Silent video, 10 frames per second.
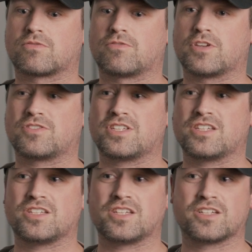
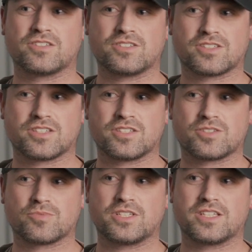15 years
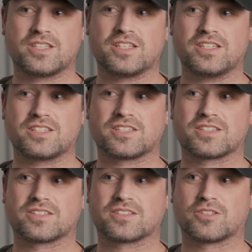since we did
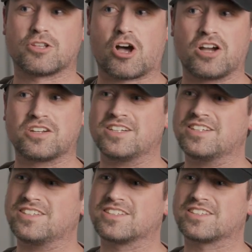this?
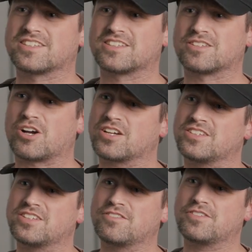Longer? Longer than